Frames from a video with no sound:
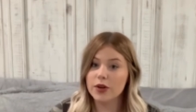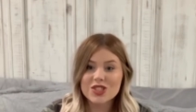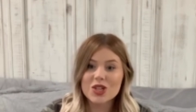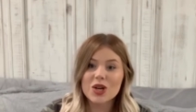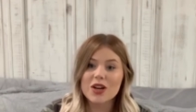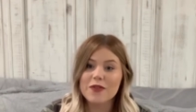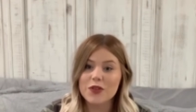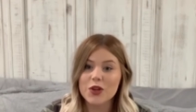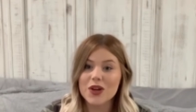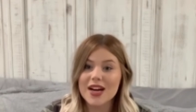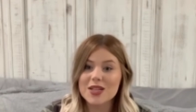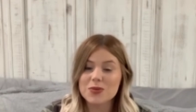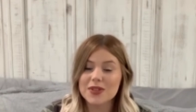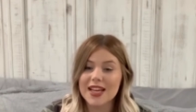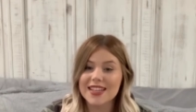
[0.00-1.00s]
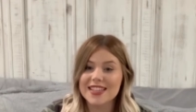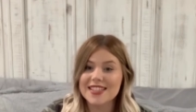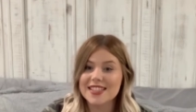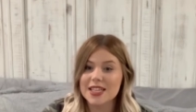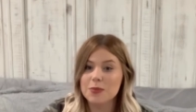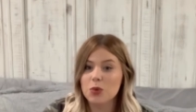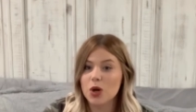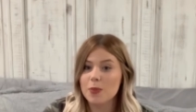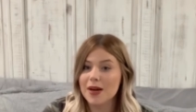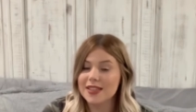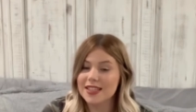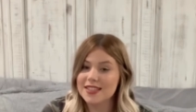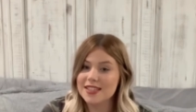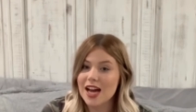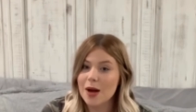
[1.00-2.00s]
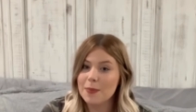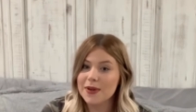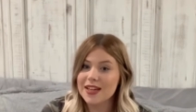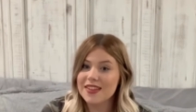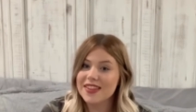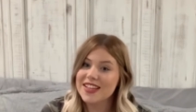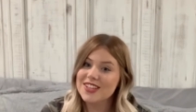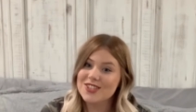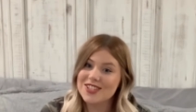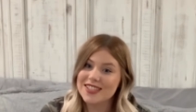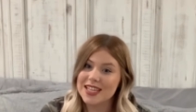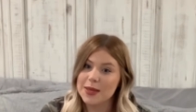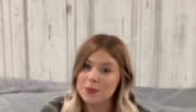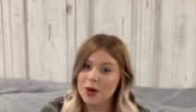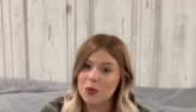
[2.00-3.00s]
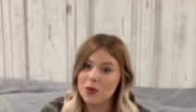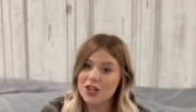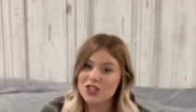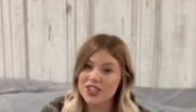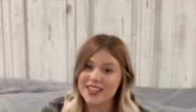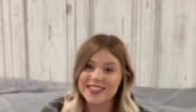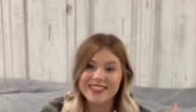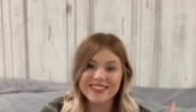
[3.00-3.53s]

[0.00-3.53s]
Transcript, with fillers: So if you guys would like to see more about this topic, then just keep on watching.